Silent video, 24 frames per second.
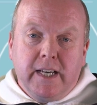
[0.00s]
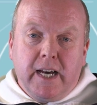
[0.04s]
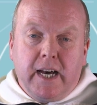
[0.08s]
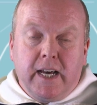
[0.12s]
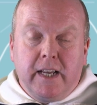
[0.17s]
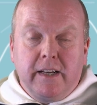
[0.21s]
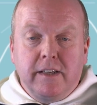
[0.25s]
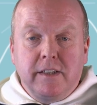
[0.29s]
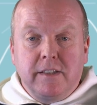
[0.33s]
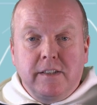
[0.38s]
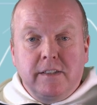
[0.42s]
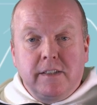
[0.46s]

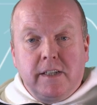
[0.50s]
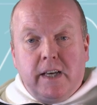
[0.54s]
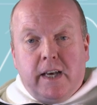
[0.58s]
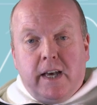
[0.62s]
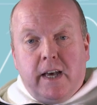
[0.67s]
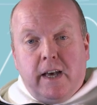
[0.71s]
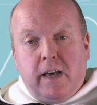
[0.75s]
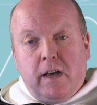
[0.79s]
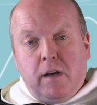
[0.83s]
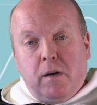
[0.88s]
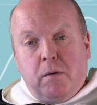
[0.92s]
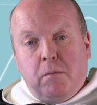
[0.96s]
And
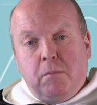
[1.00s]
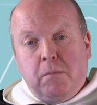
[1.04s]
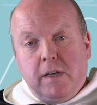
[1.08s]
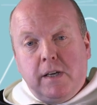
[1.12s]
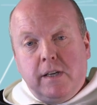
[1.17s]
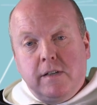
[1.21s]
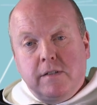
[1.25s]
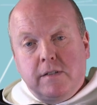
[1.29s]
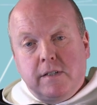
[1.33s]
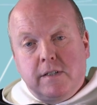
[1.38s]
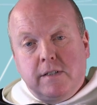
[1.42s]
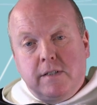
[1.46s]
um,
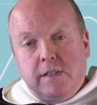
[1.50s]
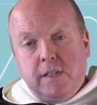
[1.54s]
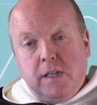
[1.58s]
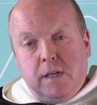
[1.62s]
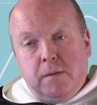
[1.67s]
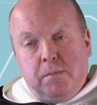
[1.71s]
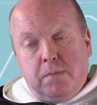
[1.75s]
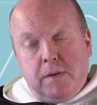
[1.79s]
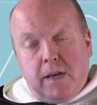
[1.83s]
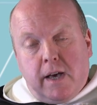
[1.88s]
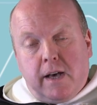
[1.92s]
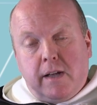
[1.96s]
is it
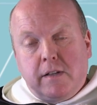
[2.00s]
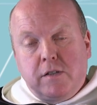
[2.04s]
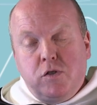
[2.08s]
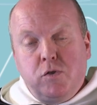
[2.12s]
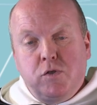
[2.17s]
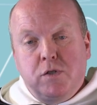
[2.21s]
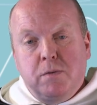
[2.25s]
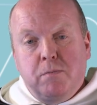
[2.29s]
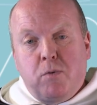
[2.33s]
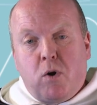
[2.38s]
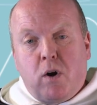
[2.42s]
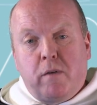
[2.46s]
deep? Yeah, it's
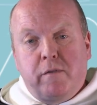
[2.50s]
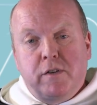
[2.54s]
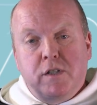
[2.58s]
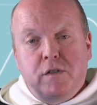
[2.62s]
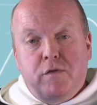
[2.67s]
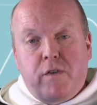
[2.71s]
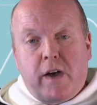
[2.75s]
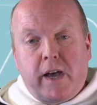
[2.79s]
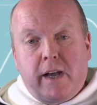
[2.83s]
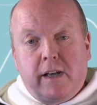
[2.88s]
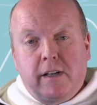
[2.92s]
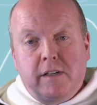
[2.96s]
using more of his
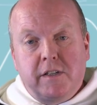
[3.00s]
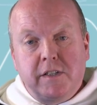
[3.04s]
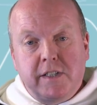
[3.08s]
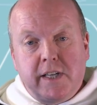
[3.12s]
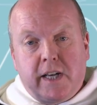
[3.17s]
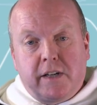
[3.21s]
faculties.